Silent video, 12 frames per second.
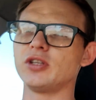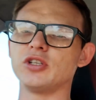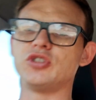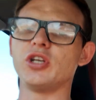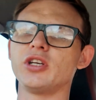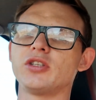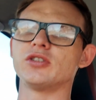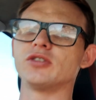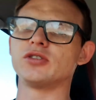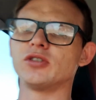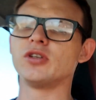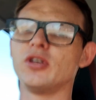the
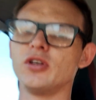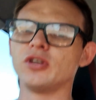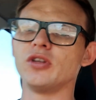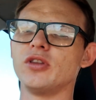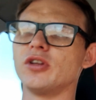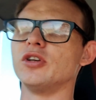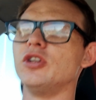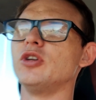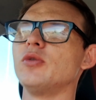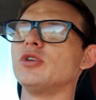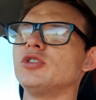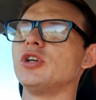injectors, the
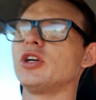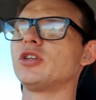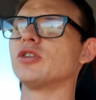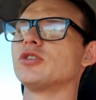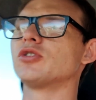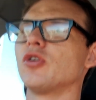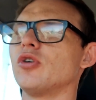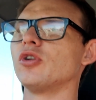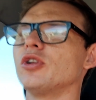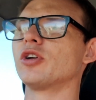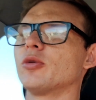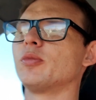new injectors are a
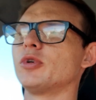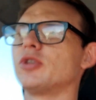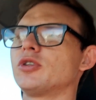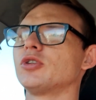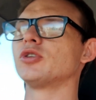little bit